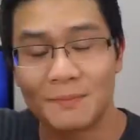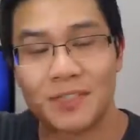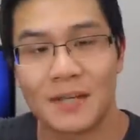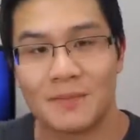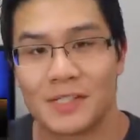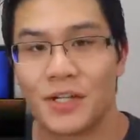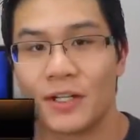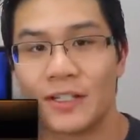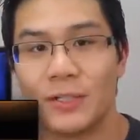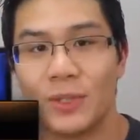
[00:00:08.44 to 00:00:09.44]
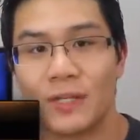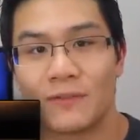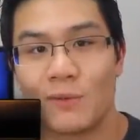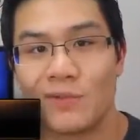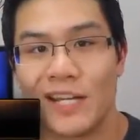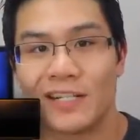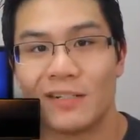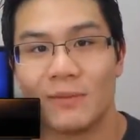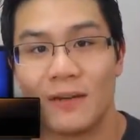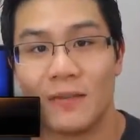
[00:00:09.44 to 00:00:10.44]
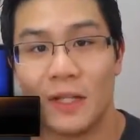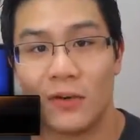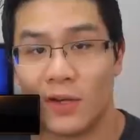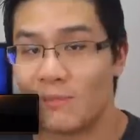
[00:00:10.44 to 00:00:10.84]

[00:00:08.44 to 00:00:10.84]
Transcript: Sup, it's John Q here from Techno Buffalo,